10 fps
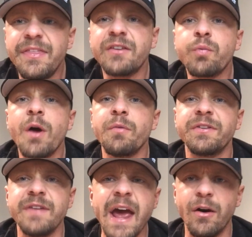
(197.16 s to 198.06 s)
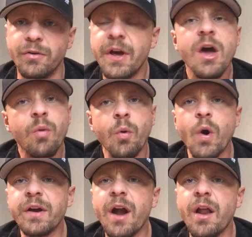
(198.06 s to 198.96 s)
This one was nailed. We're
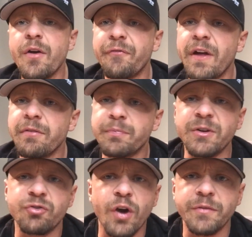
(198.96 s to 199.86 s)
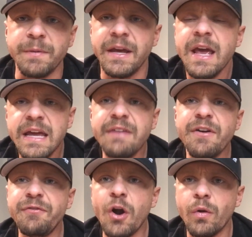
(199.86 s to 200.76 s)
working on other flavors, but trust me,
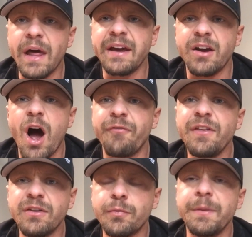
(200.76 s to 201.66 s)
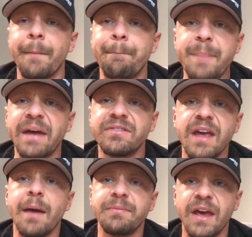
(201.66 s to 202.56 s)
even if you don't like coffee, this will be the best
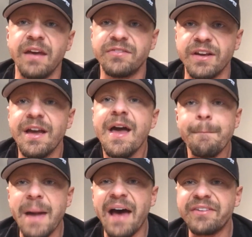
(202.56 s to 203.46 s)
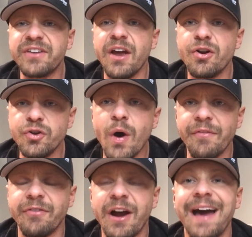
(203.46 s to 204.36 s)
damn tasting mass gainer you
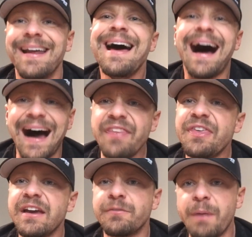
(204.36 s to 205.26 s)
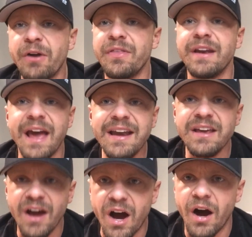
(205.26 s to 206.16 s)
have ever had. I think it's better than
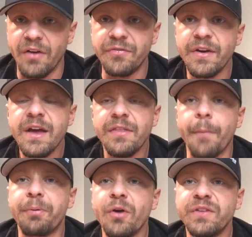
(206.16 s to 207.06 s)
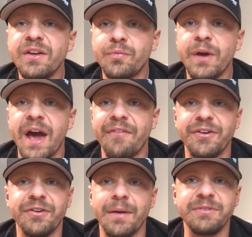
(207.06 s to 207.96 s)
any of the proteins we have
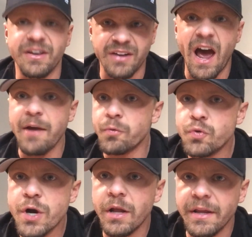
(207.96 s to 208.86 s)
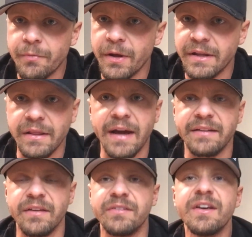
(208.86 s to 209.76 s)
under MTS. I really, really
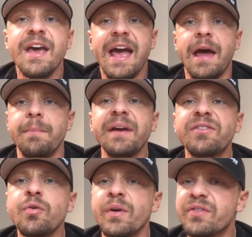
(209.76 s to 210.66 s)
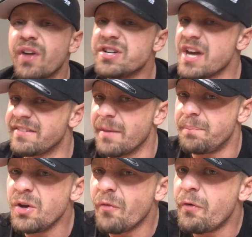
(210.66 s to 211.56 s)
like this. And mixed into a sludge has
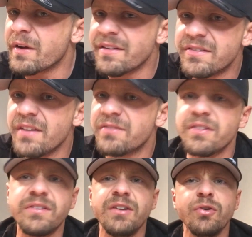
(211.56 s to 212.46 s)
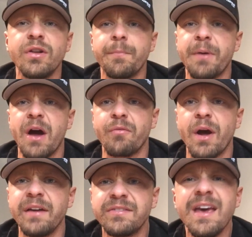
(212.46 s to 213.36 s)
that beautiful consistency due to the brown
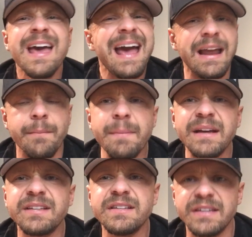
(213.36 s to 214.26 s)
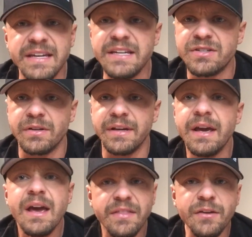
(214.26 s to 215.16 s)
rice, and it mixes easily.
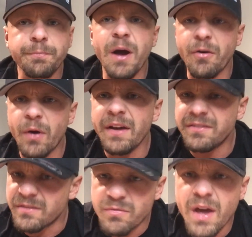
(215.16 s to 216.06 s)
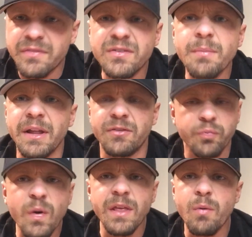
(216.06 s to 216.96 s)
This brown rice assimilates
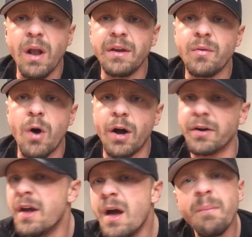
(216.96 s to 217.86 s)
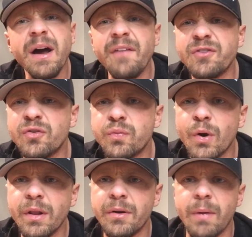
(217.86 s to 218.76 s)
really well into water. Might have to
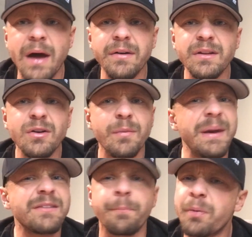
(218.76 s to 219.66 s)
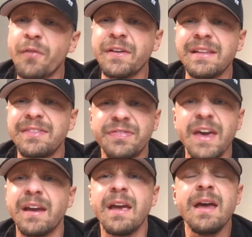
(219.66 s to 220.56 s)
swirl it around a little it makes a perfectly
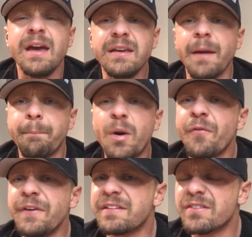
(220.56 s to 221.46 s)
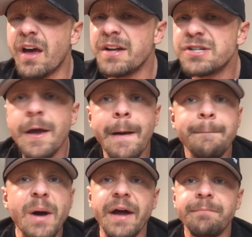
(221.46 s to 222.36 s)
thick yet perfect sludge,
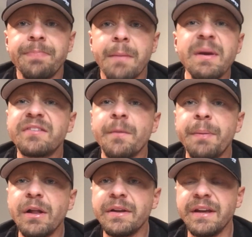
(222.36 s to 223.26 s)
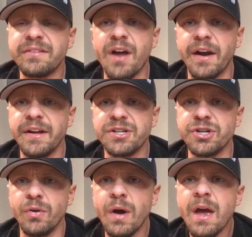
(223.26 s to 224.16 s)
but mixability is not an
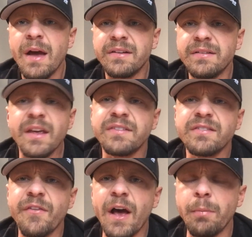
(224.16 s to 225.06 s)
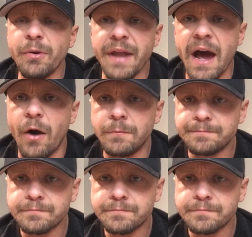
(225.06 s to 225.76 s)
issue. This is available now.